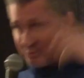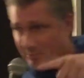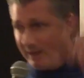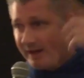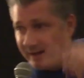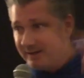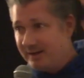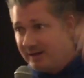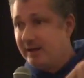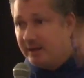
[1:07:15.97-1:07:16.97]
also
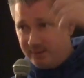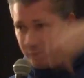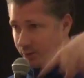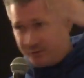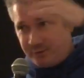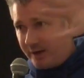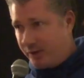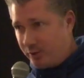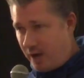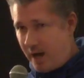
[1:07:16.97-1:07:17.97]
spinning the universe
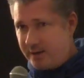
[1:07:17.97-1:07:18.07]
right now. You're